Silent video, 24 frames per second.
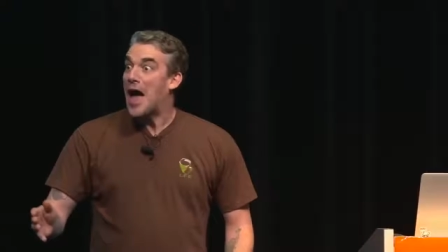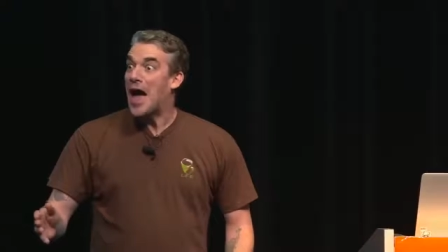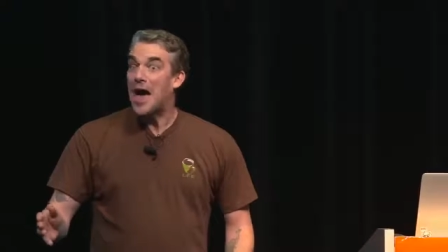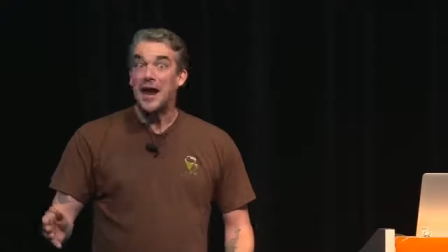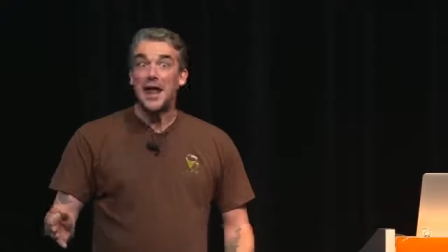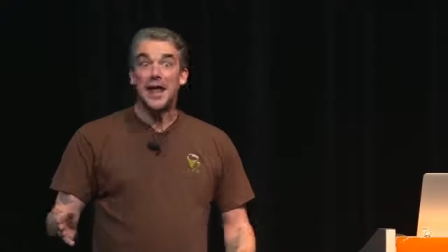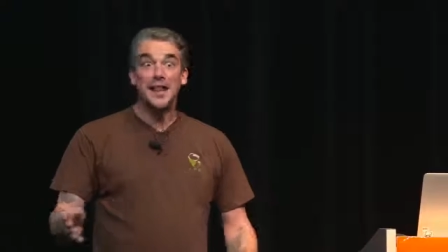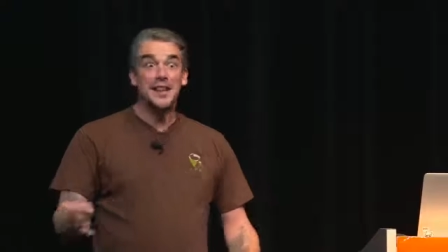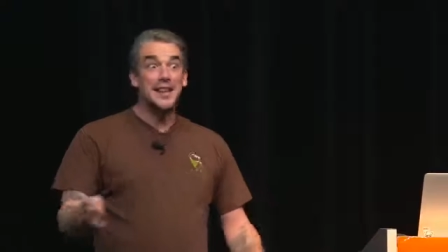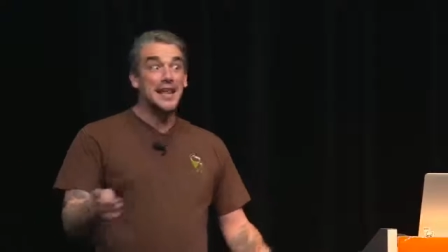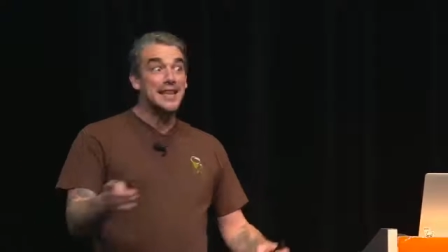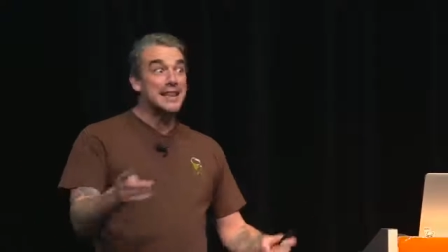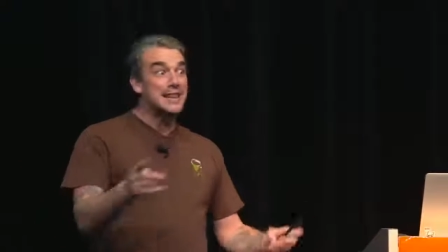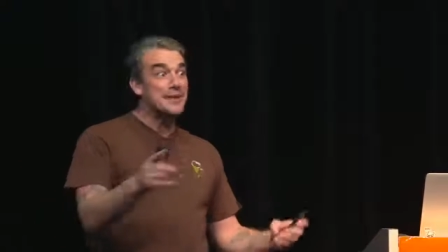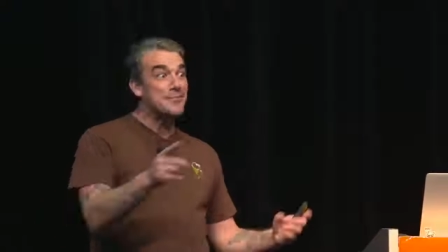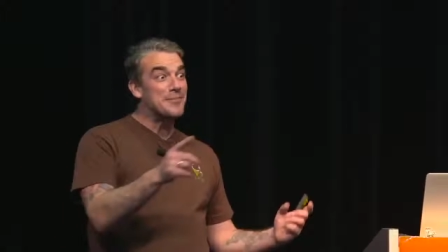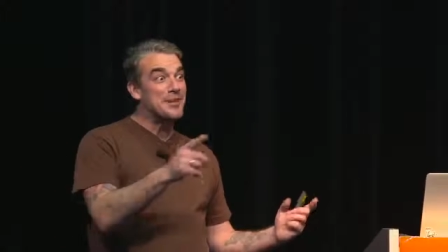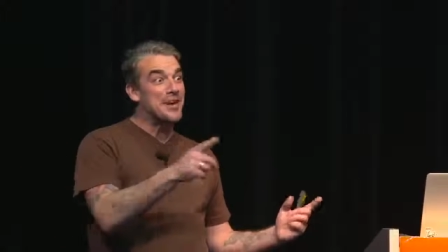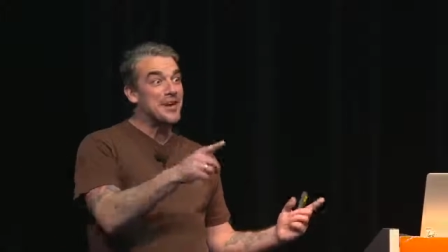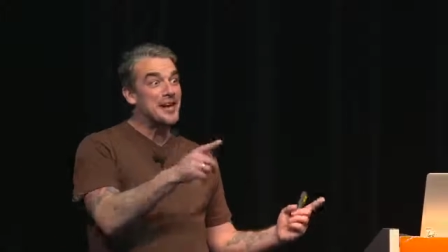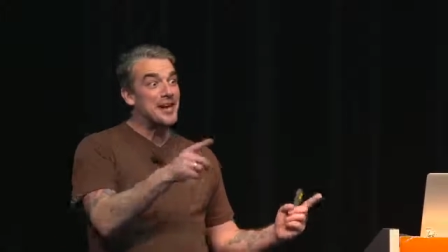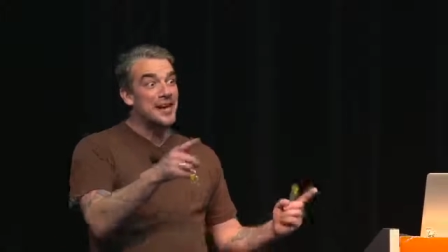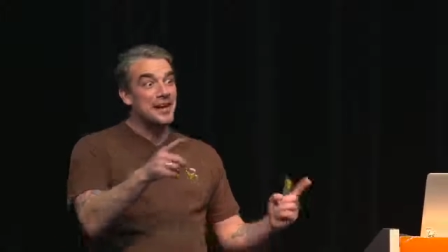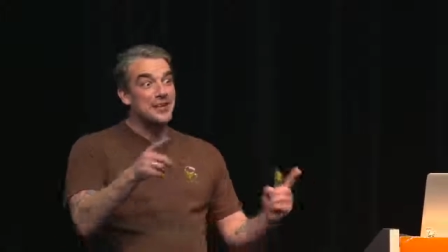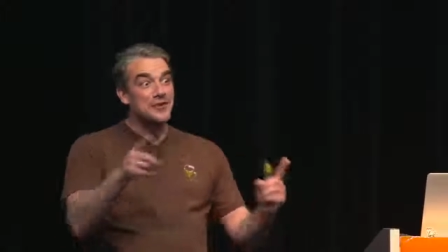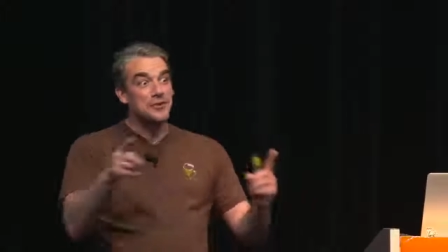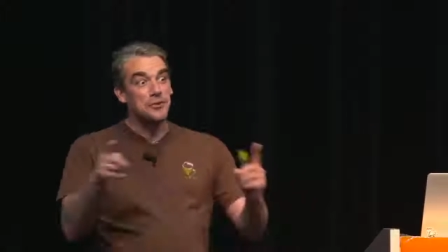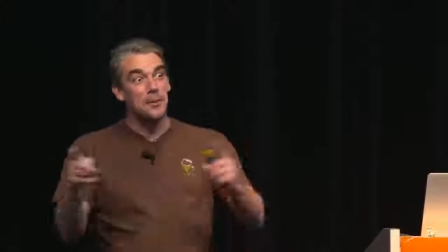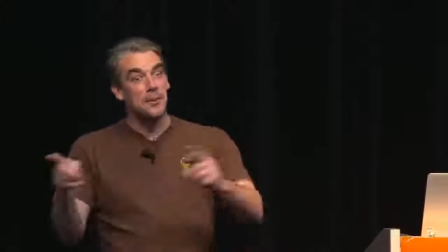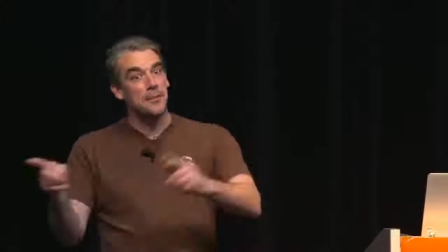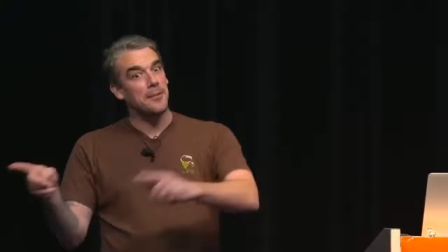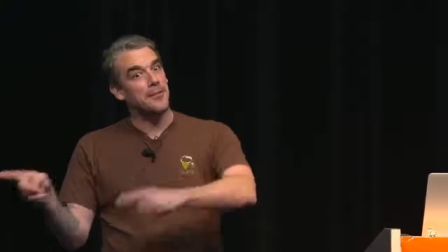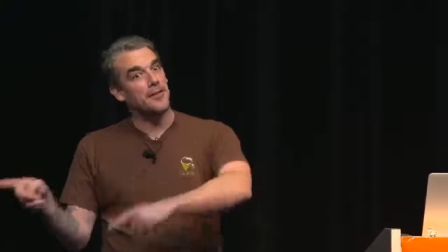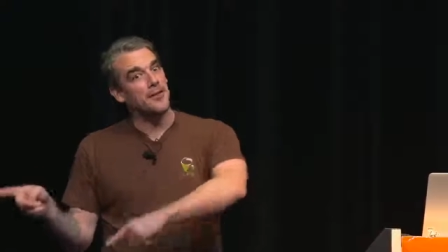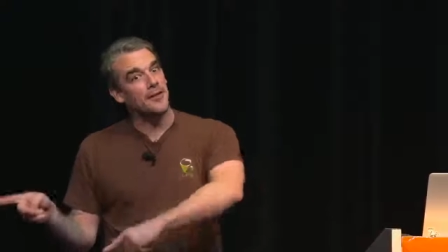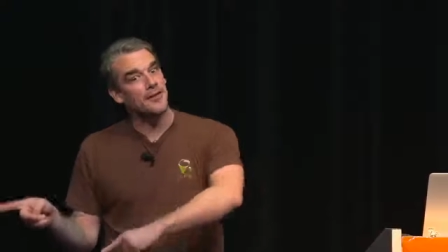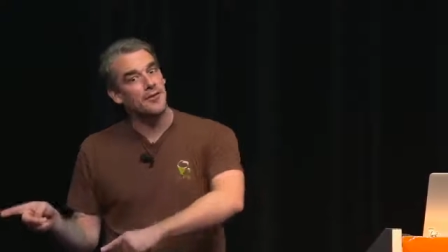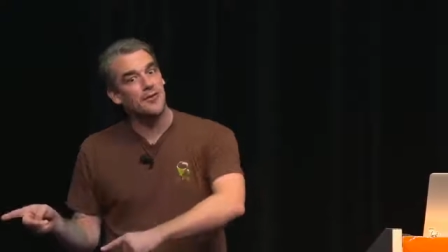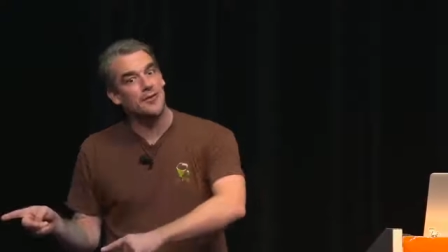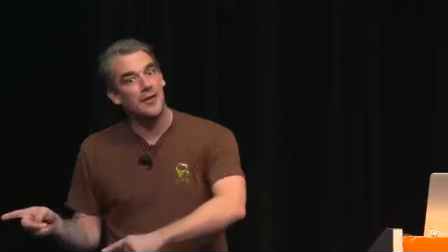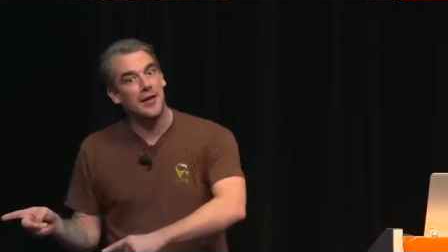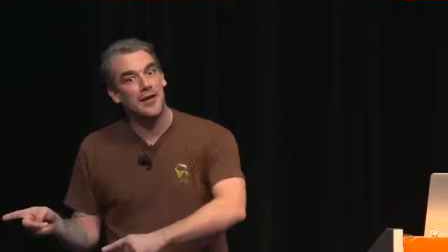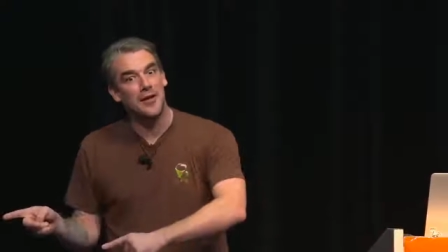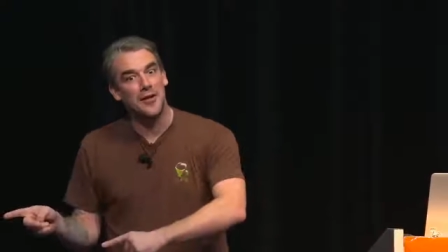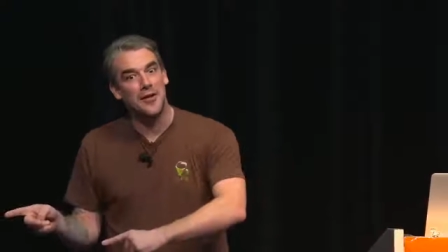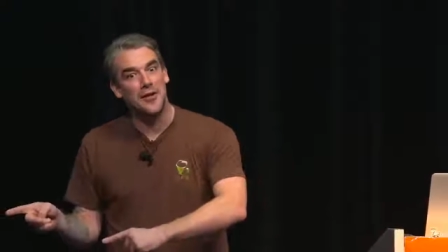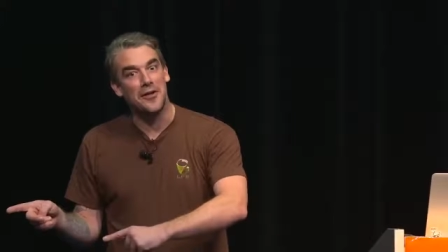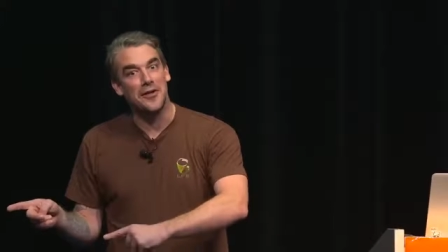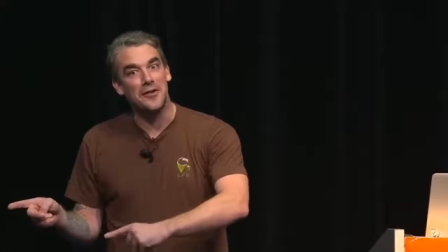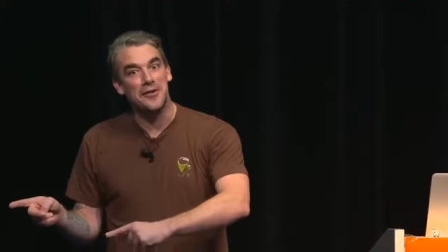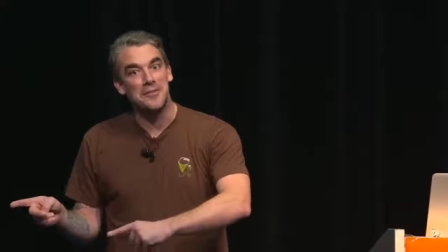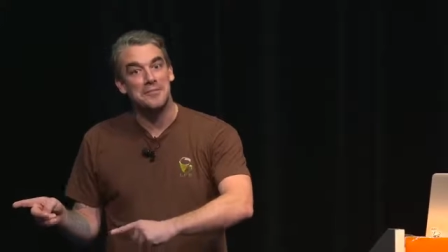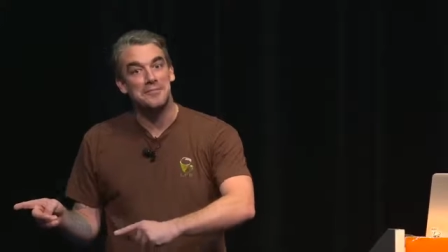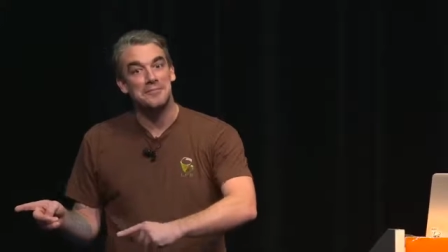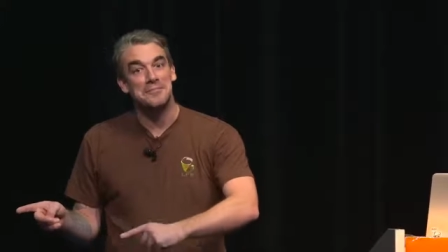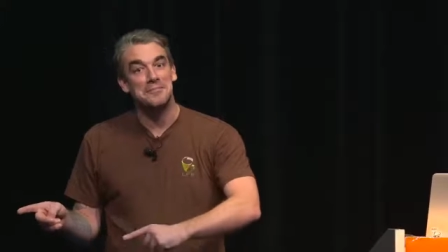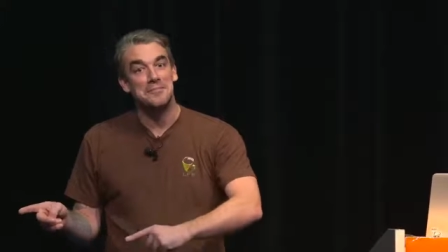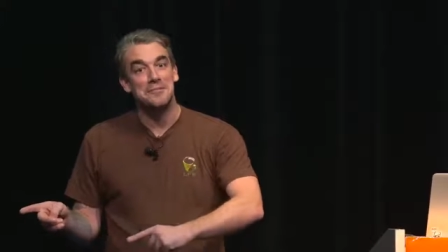and I let them connect to it with Excel.